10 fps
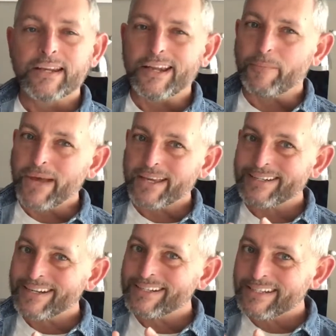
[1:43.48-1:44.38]
Now, back
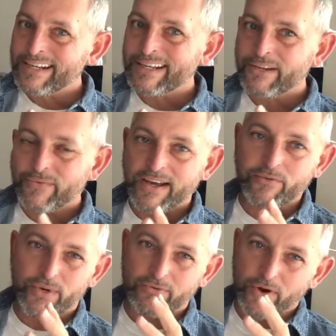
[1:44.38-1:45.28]
in 1995,
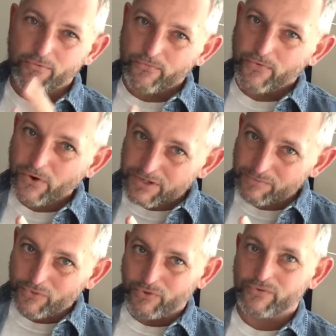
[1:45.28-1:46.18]
whenever I first
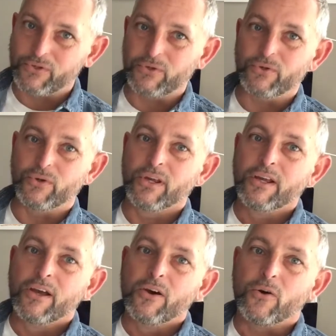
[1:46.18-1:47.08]
moved to
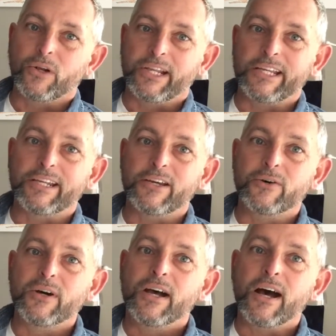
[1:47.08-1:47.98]

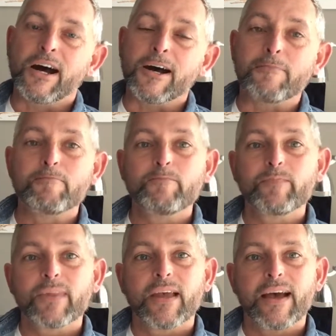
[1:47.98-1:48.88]
Orlando,
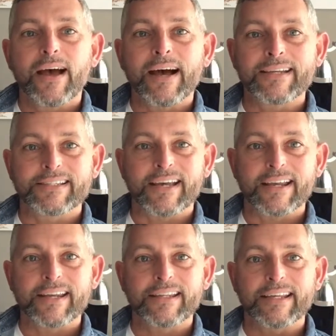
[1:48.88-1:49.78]
I
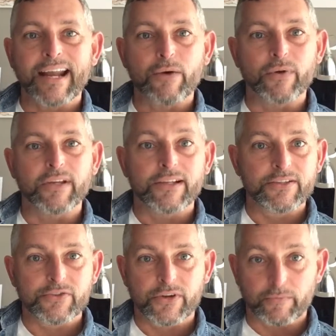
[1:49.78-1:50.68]
decided that I would
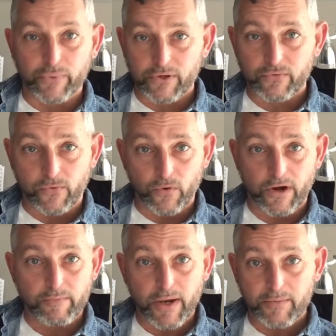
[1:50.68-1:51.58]
illustrate a book for
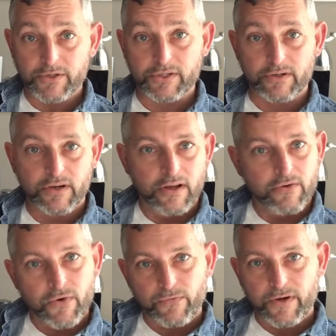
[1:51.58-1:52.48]
a publisher
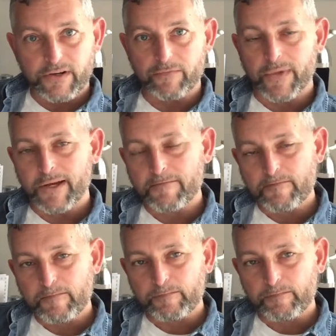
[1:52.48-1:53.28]
for a friend of mine.